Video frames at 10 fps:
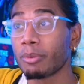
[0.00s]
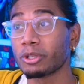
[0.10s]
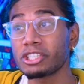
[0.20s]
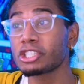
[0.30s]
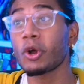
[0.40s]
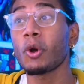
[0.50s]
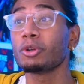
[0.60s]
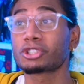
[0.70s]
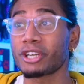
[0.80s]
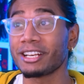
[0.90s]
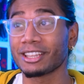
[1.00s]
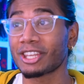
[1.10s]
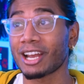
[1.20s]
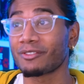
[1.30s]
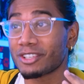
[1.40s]
Bro, this is a whole train of
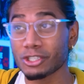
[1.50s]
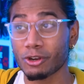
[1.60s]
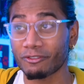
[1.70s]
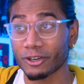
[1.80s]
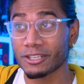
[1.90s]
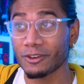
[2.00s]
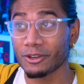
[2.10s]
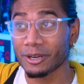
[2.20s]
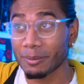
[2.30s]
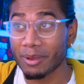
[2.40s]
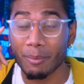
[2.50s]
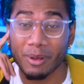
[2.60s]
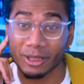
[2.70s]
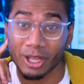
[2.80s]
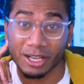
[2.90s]
thought. If this is your first video, you're gonna be a
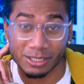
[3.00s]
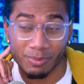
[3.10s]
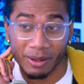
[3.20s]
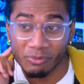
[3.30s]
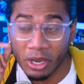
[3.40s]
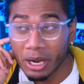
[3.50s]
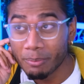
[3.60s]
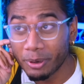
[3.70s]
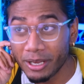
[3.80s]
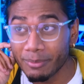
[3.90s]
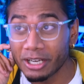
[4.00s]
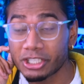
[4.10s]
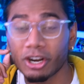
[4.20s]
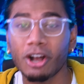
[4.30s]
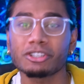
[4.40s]
bit lost, but pretty
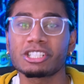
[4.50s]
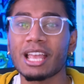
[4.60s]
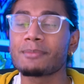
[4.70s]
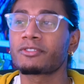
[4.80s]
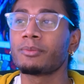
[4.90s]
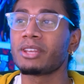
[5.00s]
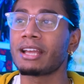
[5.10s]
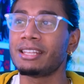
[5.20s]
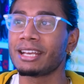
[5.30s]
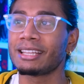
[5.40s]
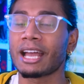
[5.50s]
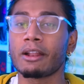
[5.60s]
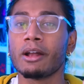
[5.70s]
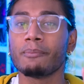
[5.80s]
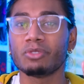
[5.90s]
much it all stems from the idea
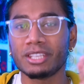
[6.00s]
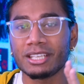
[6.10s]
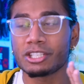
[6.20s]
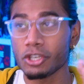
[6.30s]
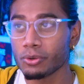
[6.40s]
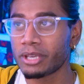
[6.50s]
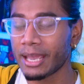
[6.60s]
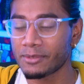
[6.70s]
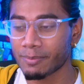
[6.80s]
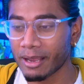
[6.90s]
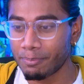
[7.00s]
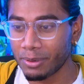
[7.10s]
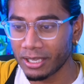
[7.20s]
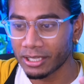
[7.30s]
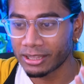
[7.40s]
that these new games might
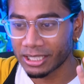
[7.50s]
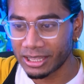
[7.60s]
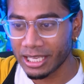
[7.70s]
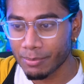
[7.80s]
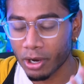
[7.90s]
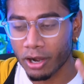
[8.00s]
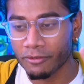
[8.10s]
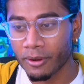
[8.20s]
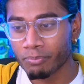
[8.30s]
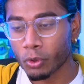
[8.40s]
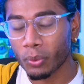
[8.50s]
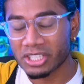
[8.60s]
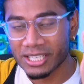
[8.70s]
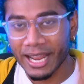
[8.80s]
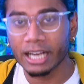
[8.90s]
be the theme of
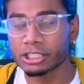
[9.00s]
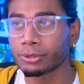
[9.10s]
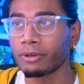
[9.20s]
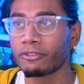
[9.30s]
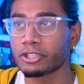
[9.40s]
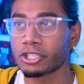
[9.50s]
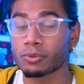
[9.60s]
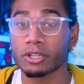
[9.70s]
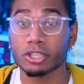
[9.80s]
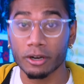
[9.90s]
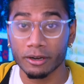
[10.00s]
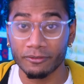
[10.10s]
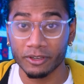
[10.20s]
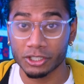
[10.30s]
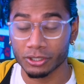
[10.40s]
what's natural versus what's
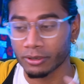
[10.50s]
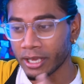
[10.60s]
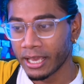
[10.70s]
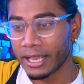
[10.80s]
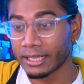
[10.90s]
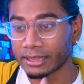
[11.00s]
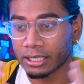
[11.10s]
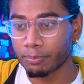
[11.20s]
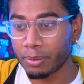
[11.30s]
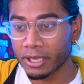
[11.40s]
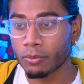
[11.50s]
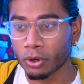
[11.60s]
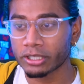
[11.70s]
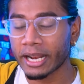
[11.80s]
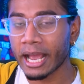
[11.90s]
artificial, and that the big
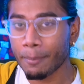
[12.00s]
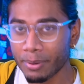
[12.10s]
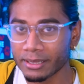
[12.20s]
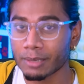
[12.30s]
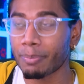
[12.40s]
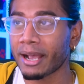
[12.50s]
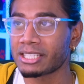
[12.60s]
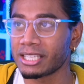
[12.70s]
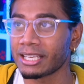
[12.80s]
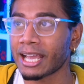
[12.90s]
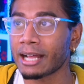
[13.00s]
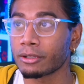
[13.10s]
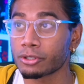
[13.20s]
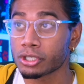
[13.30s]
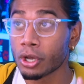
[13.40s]
war that happened in the past in
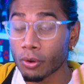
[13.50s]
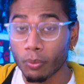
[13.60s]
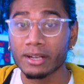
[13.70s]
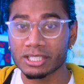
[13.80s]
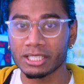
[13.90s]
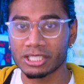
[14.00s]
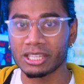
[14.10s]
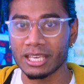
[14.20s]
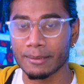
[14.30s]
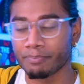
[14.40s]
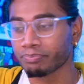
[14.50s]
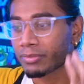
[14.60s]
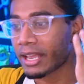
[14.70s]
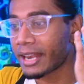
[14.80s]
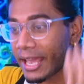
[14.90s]
Kalos was this theme.
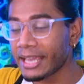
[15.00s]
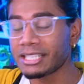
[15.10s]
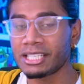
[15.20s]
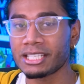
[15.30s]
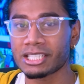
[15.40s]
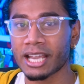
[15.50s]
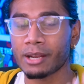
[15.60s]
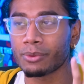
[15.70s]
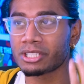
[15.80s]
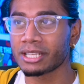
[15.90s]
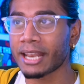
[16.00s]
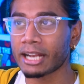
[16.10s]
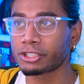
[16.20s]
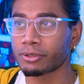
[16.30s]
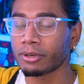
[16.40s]
And AZ side was the
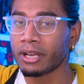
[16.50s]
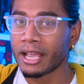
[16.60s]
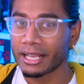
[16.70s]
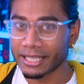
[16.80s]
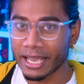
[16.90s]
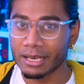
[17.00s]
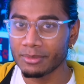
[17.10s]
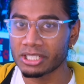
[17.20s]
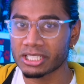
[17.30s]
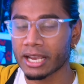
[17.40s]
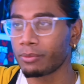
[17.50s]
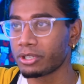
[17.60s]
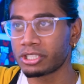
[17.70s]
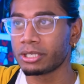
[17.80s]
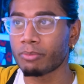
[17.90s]
natural, and the enemy side
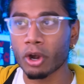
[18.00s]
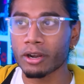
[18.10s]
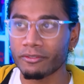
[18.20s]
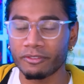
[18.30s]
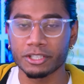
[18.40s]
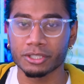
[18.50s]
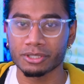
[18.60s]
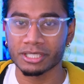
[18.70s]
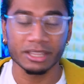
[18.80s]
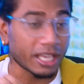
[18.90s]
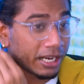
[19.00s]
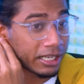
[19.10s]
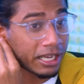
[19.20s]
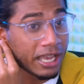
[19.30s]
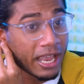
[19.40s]
was the artificial synthetic.